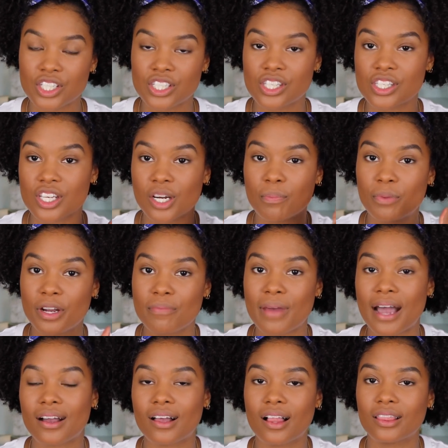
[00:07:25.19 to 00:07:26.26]
This is gonna bring
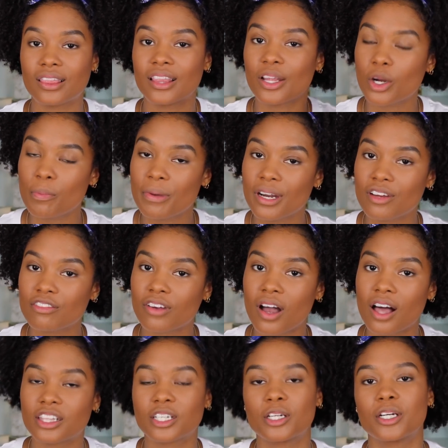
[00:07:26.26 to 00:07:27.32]
back a little bit of
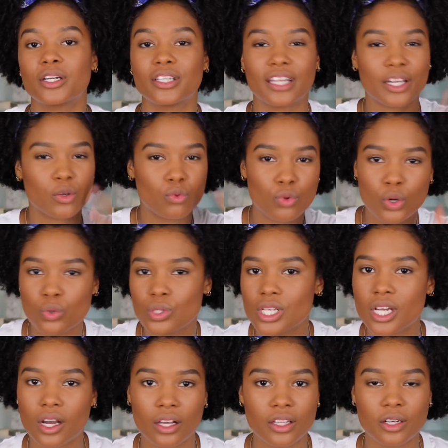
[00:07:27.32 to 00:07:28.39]
color, like rosy
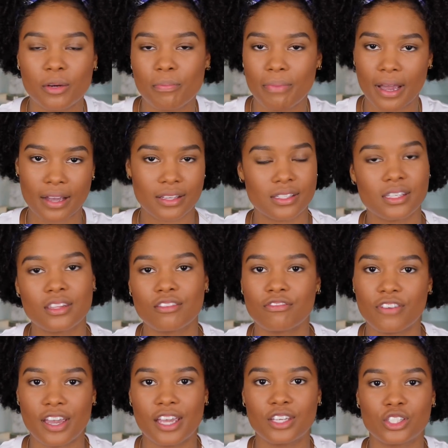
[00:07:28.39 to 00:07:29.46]
color, back into the
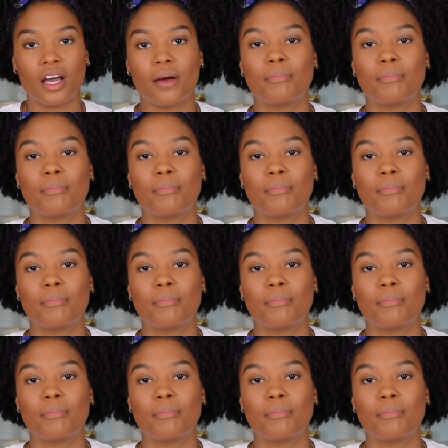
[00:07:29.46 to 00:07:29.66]
face.